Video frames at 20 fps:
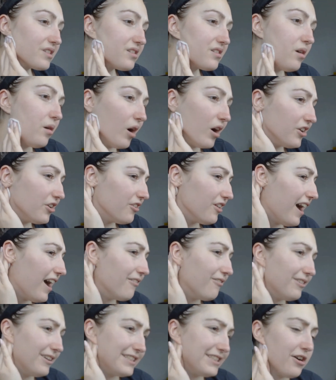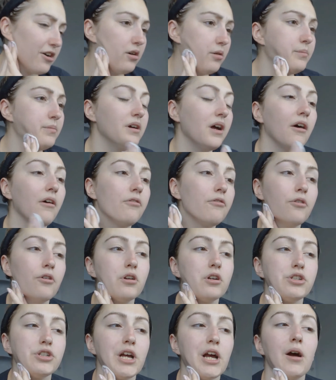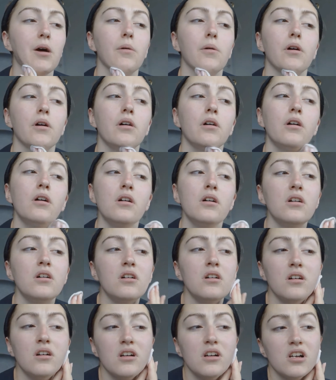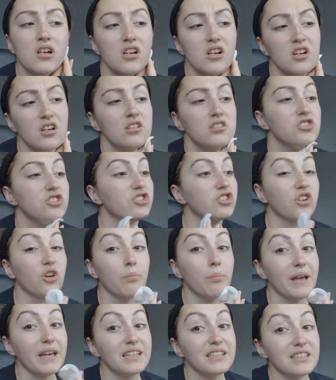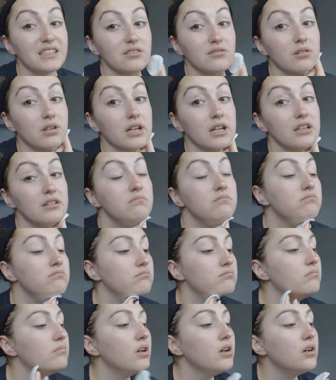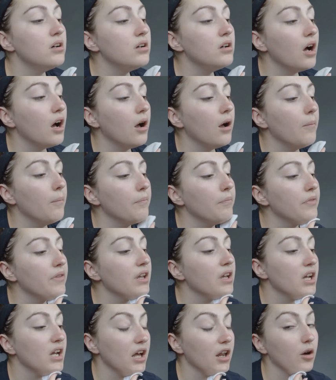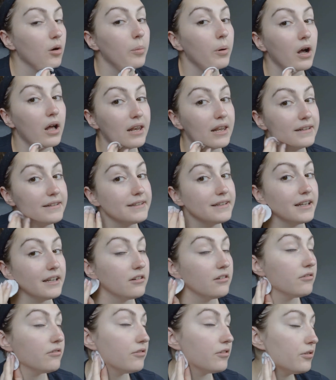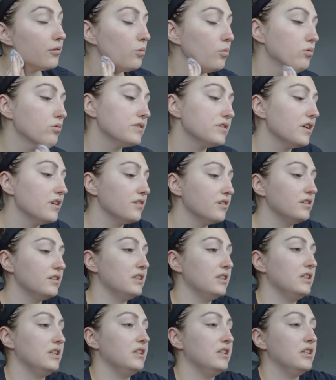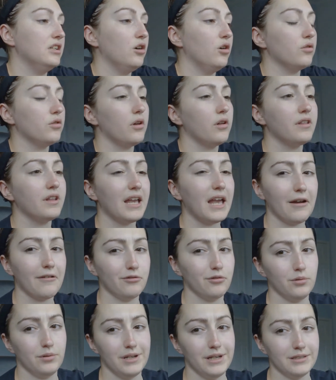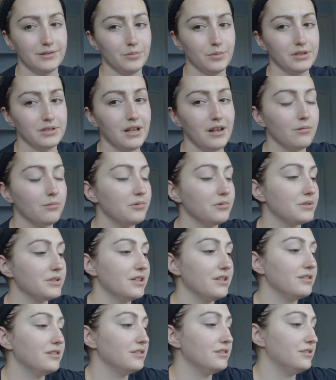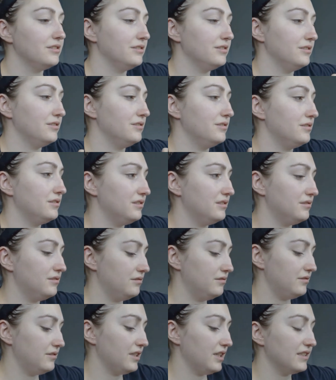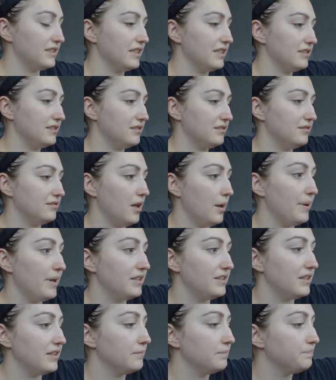I do that every time after a shower. Just a good basis really. And I'll put a link in for the water. And I think everyone has micellar water because it's amazing.